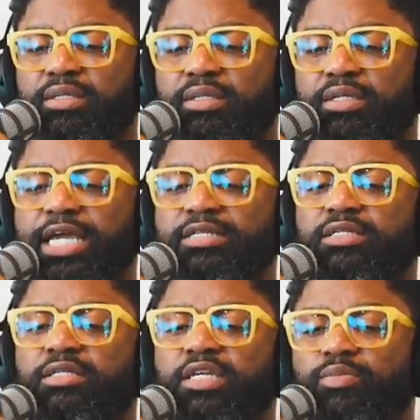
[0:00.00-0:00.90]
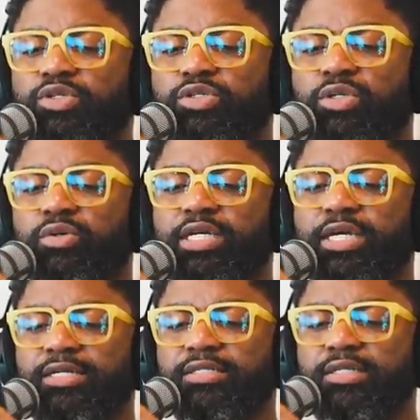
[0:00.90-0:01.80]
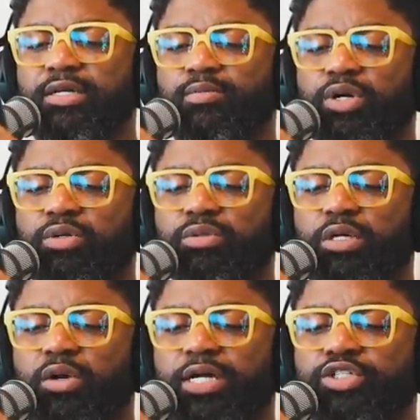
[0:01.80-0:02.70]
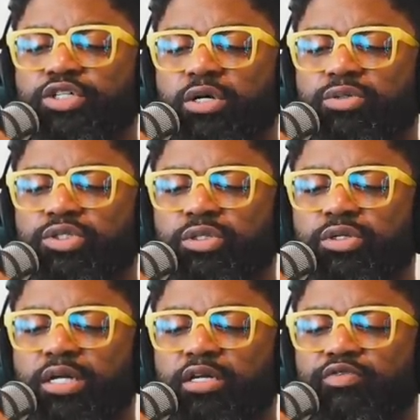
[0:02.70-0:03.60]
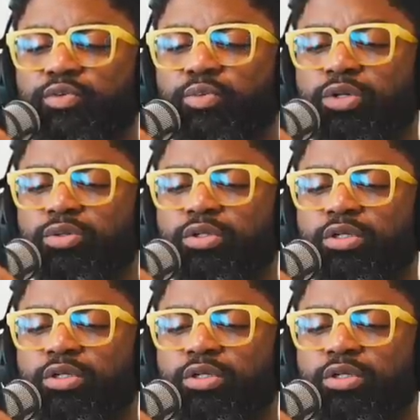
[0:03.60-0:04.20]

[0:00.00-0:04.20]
Kansas City, Missouri, K C M O. All right, Charles Junior I love you, bro.